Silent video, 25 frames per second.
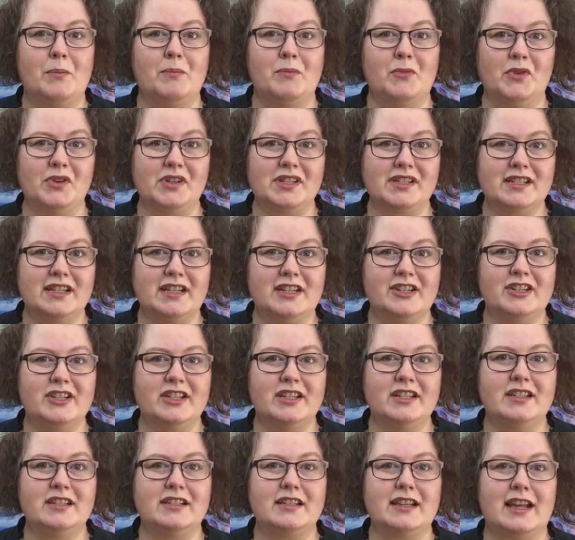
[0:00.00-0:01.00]
more
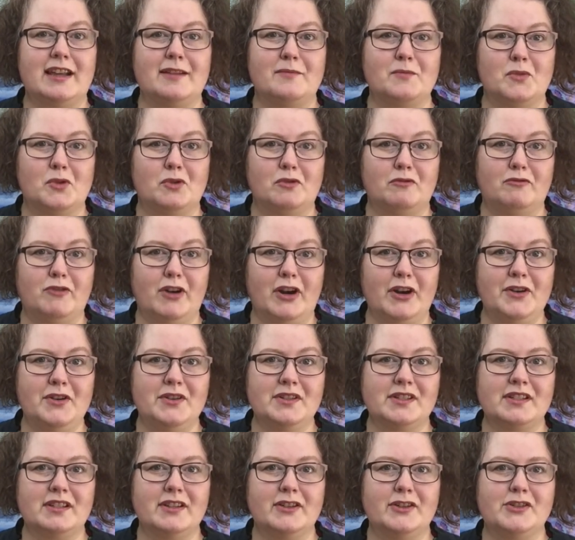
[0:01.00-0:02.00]
stitches and more
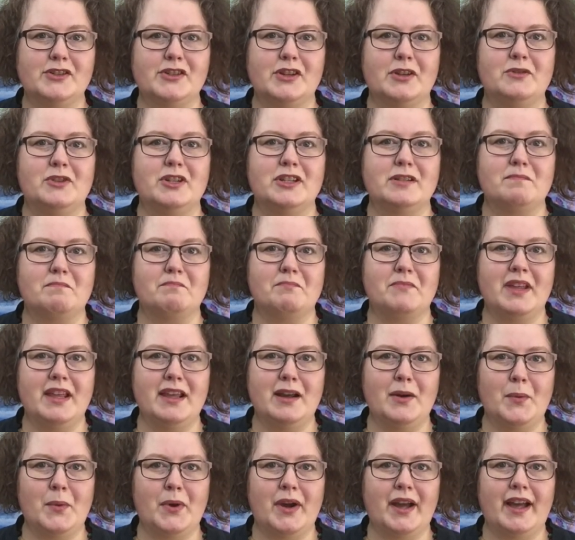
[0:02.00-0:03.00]
rows so just be
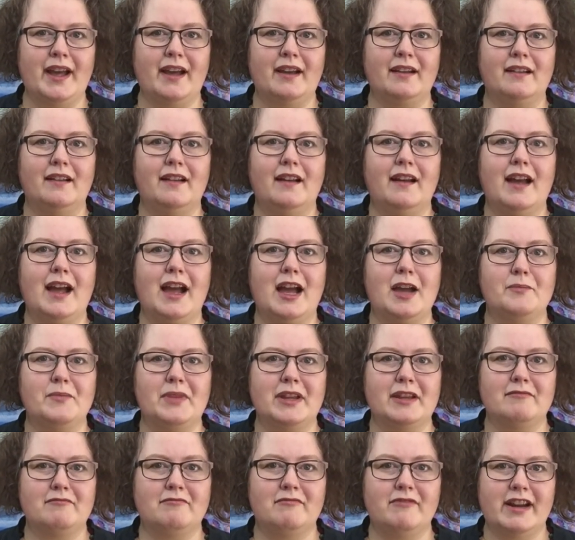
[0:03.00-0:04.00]
aware and
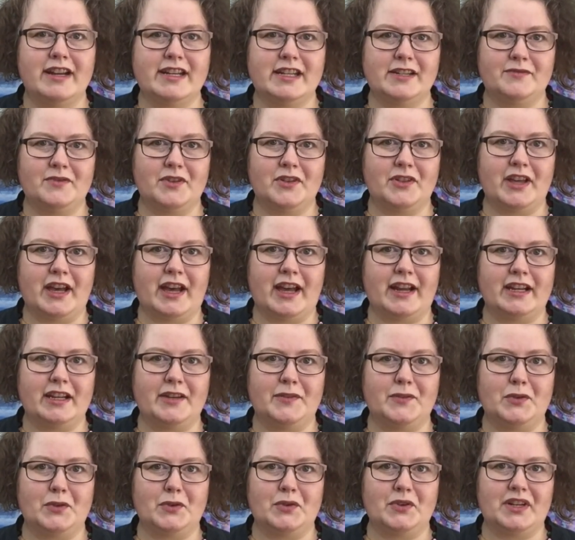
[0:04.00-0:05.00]
be ready for that if
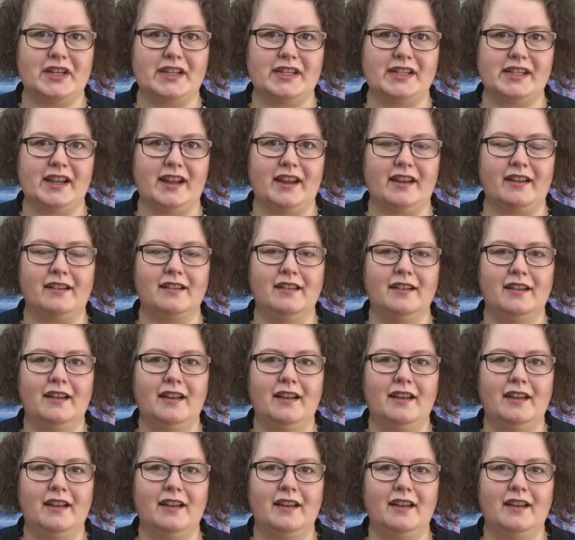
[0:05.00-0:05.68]
you're knitting